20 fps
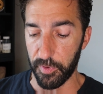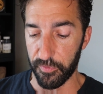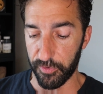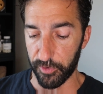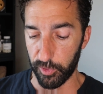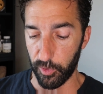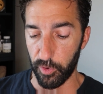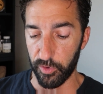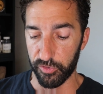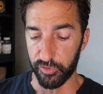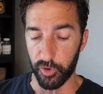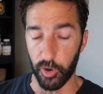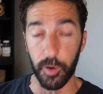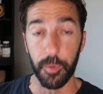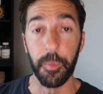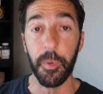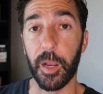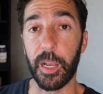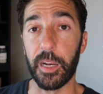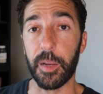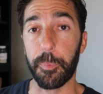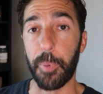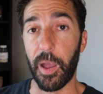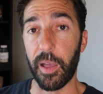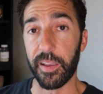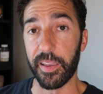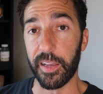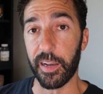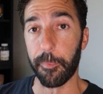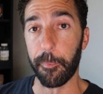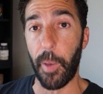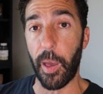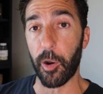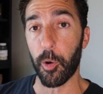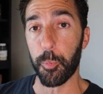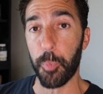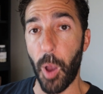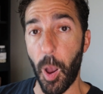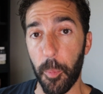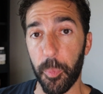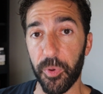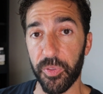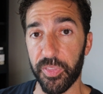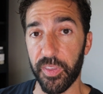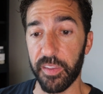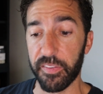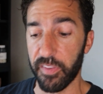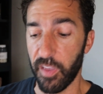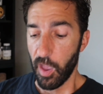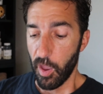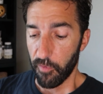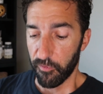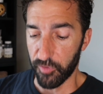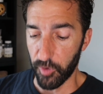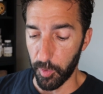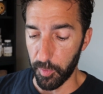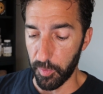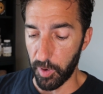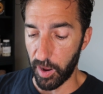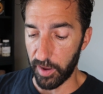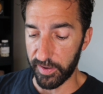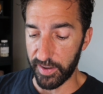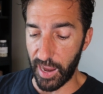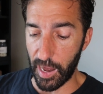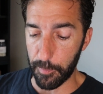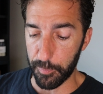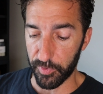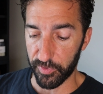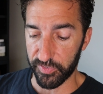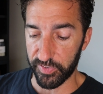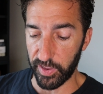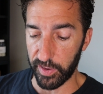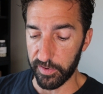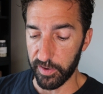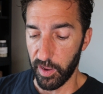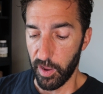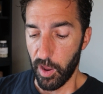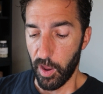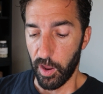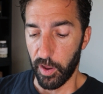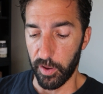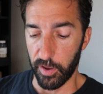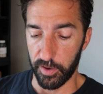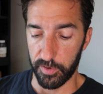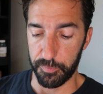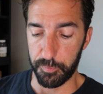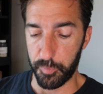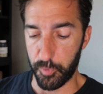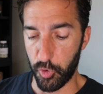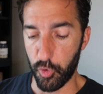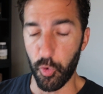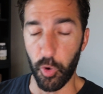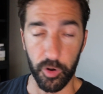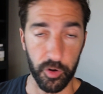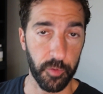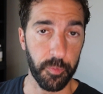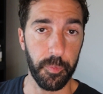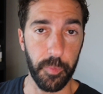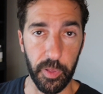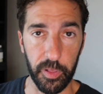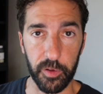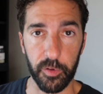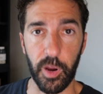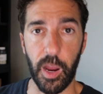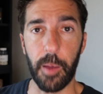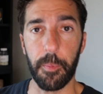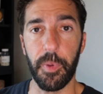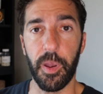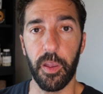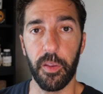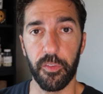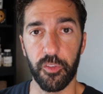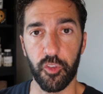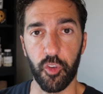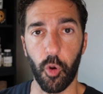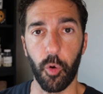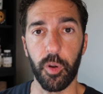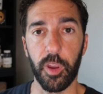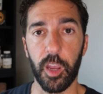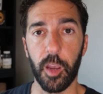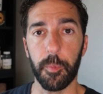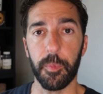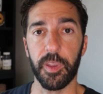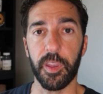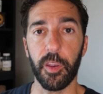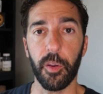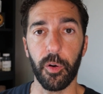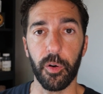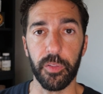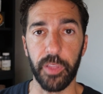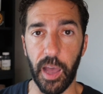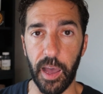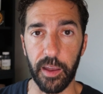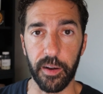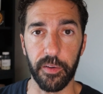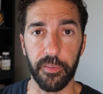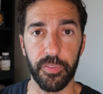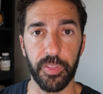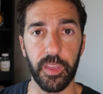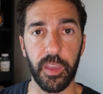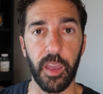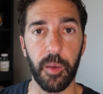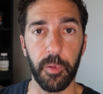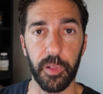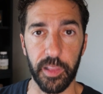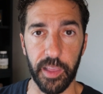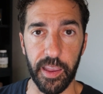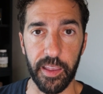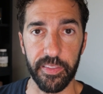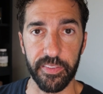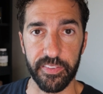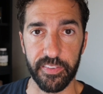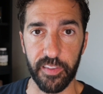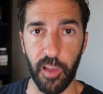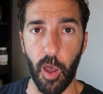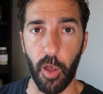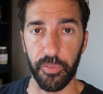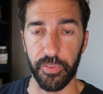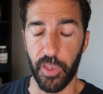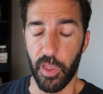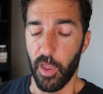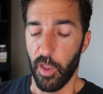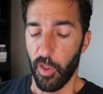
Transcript: If you're low in sodium, you're gonna probably get a better pump with this from a 9%, 200 milligram sodium yield out of the Himalayan salt.